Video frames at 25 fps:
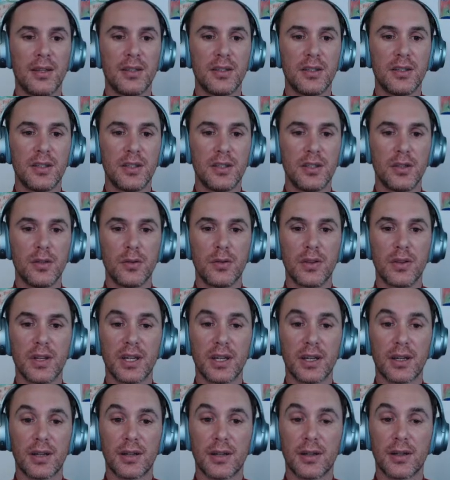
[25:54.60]
Do you think
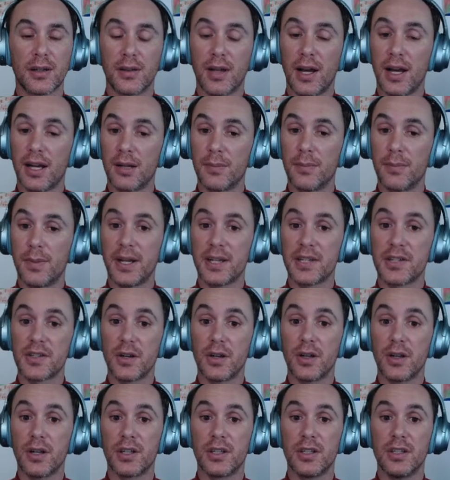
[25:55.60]
glider bikes are
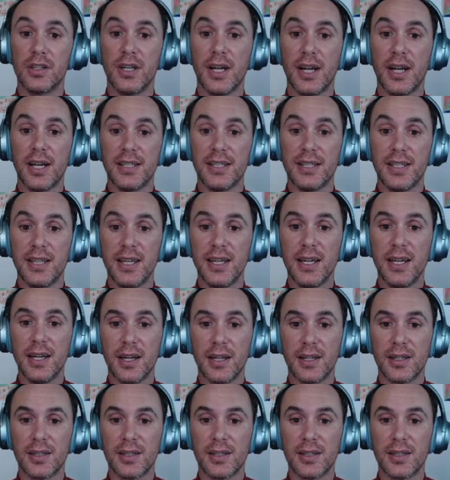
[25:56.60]
a good idea?